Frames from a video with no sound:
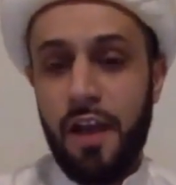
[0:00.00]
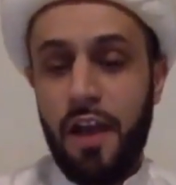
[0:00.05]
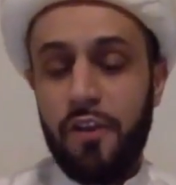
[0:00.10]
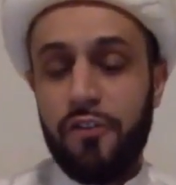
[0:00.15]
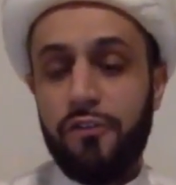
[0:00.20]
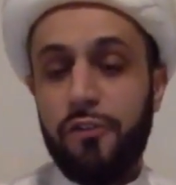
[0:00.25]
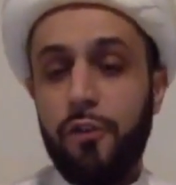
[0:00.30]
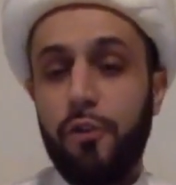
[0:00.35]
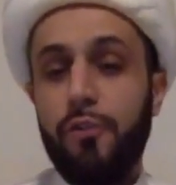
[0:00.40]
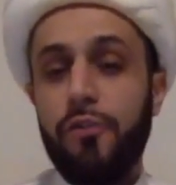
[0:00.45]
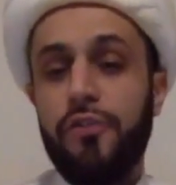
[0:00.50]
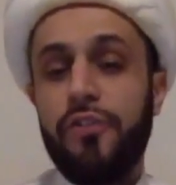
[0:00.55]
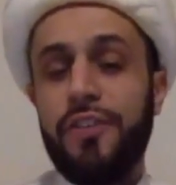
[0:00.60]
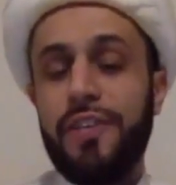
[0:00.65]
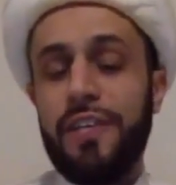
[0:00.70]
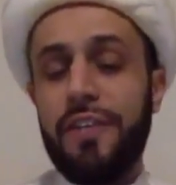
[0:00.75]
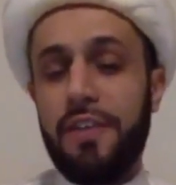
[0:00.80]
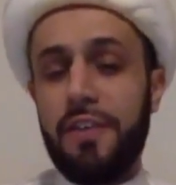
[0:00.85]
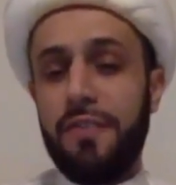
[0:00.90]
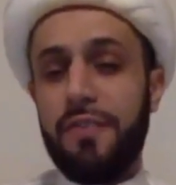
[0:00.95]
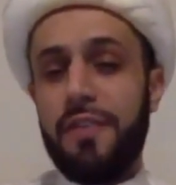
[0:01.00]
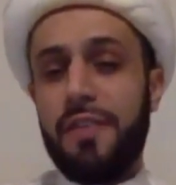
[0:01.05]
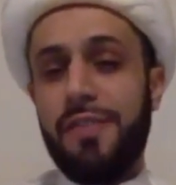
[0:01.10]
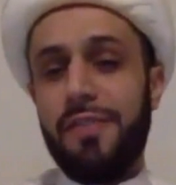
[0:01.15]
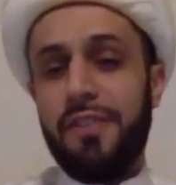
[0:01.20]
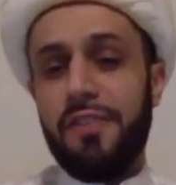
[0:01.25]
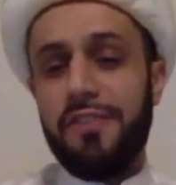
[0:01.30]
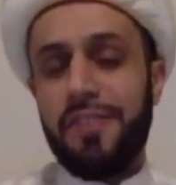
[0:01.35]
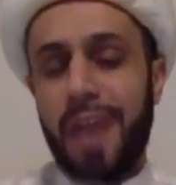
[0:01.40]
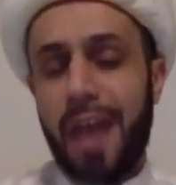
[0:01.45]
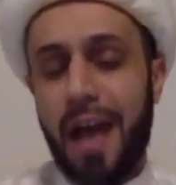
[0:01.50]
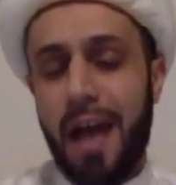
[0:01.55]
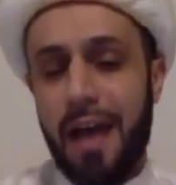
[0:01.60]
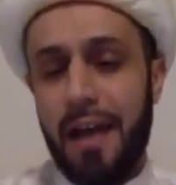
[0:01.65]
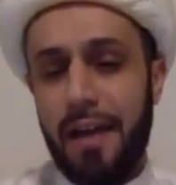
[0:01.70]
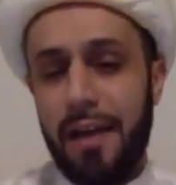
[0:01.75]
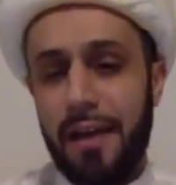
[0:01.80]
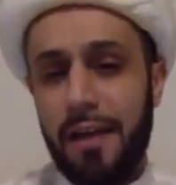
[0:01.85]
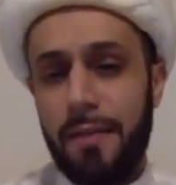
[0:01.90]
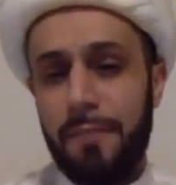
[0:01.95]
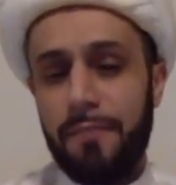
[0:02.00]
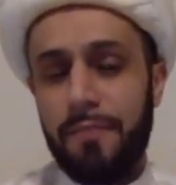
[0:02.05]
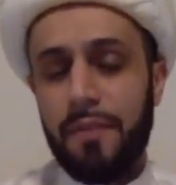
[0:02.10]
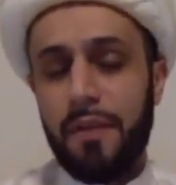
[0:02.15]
So you see that in this ayah,